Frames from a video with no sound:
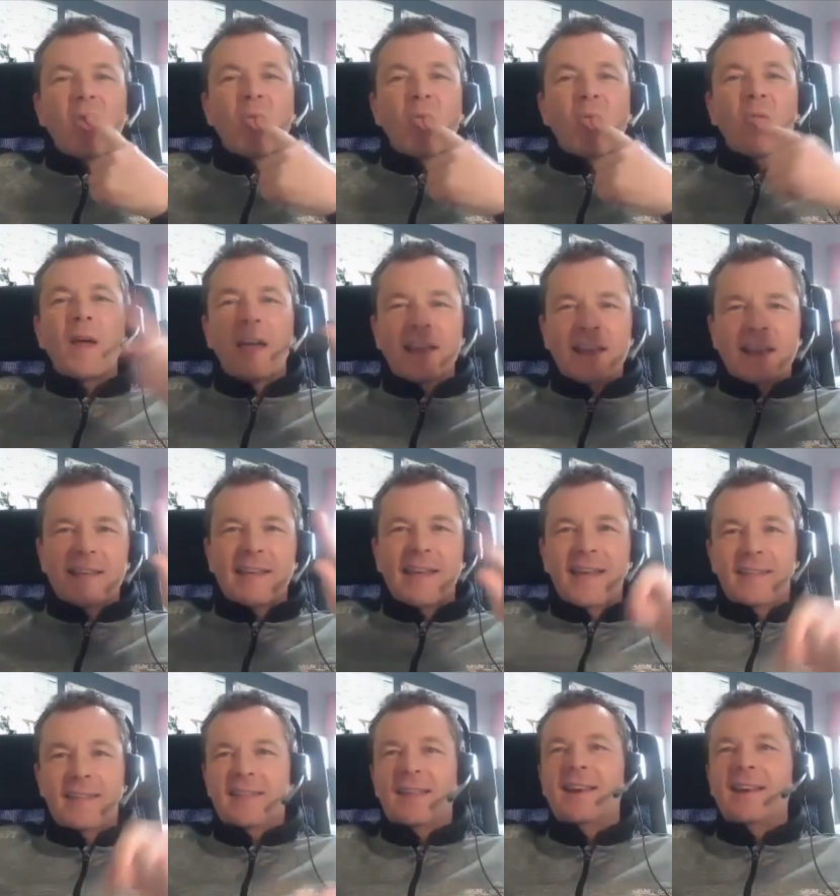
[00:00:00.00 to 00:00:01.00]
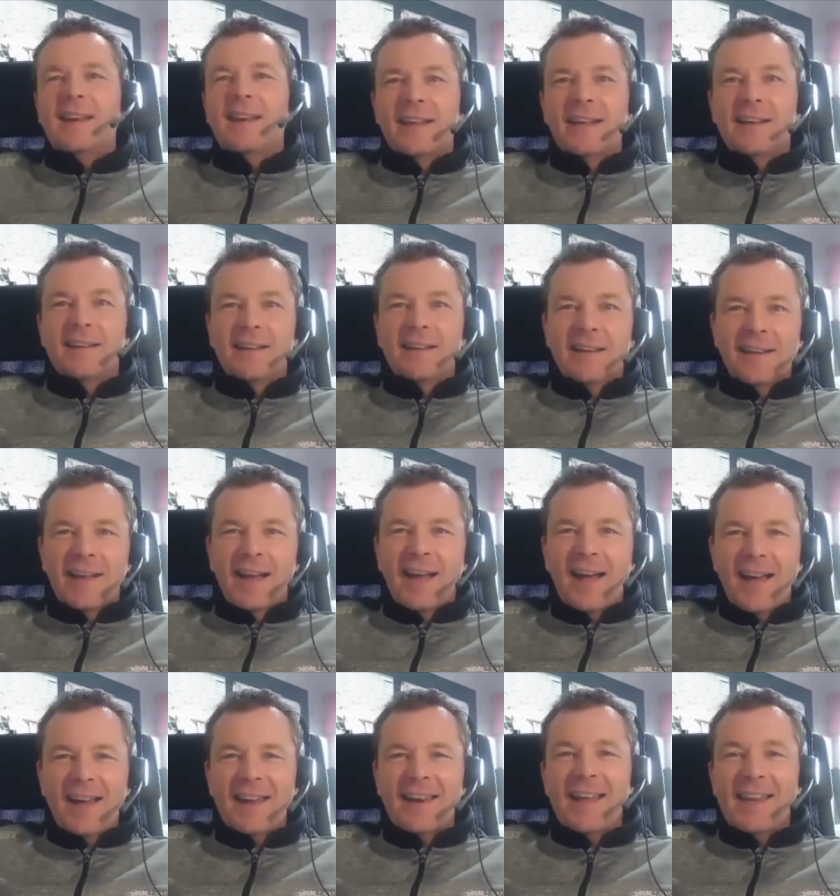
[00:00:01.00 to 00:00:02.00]
I could get there in, in a
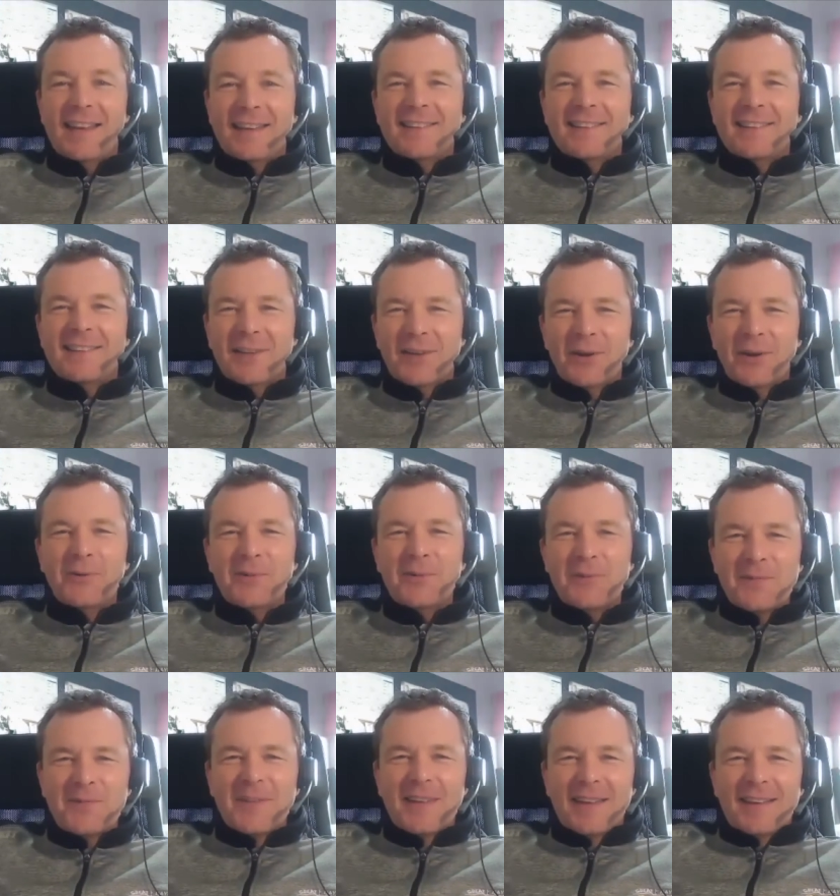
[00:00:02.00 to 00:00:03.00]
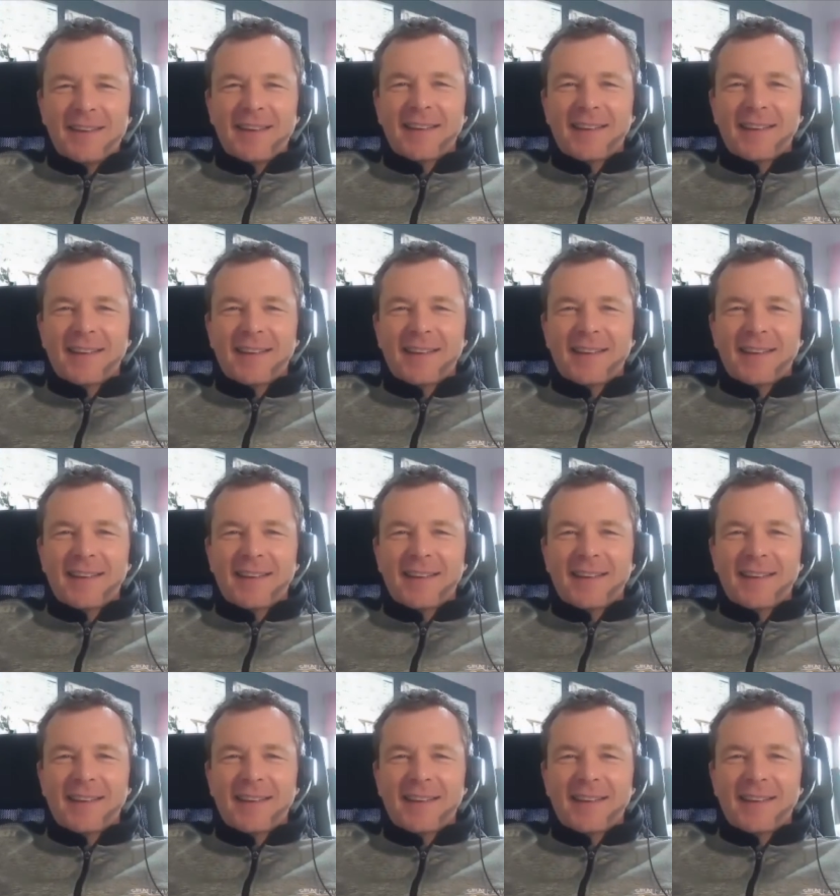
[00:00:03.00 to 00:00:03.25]
hard eight, you know. Yeah.